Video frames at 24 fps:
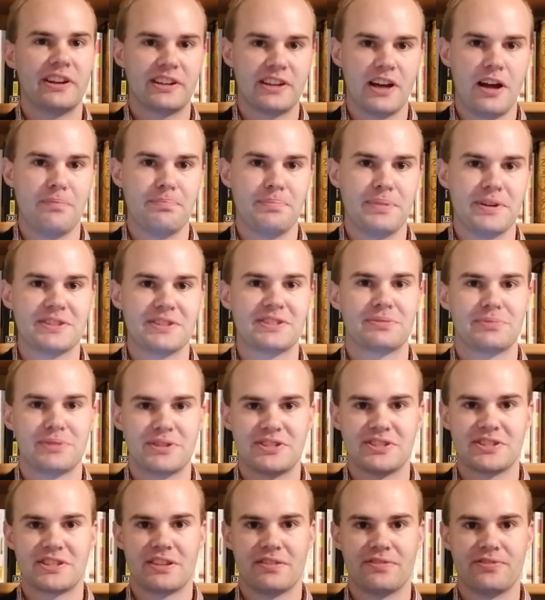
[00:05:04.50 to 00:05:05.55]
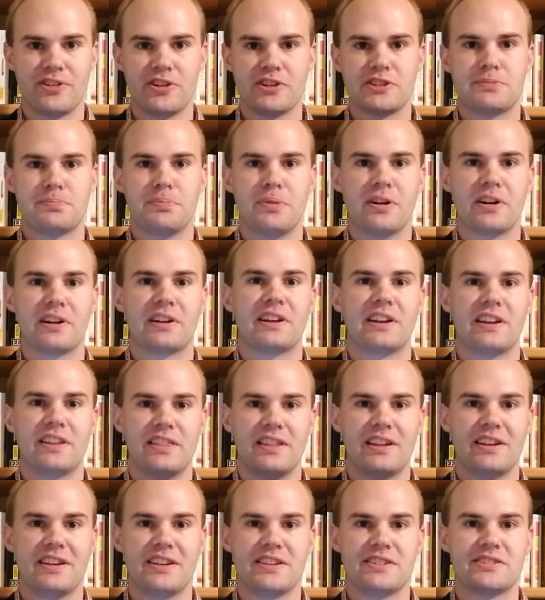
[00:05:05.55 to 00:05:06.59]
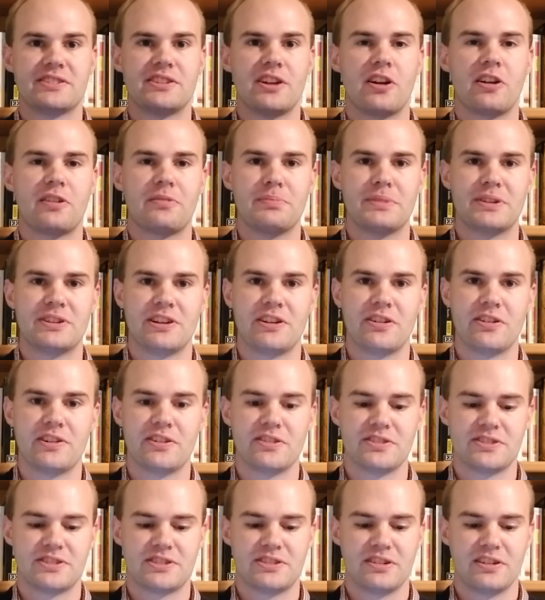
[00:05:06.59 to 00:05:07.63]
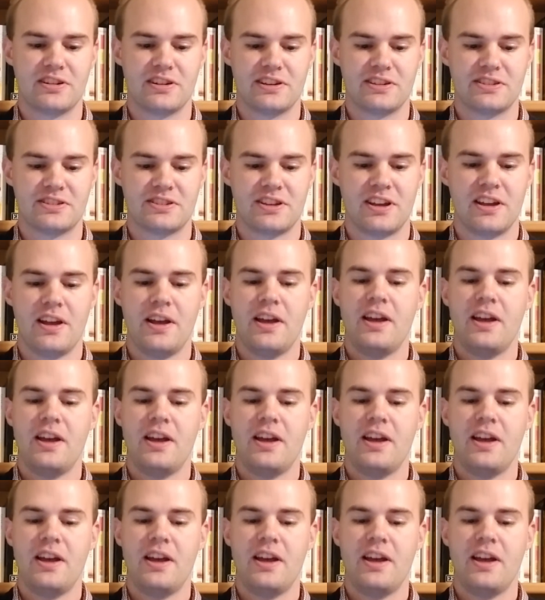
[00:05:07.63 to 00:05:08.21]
Compass, which is the first book in the His Dark Material series.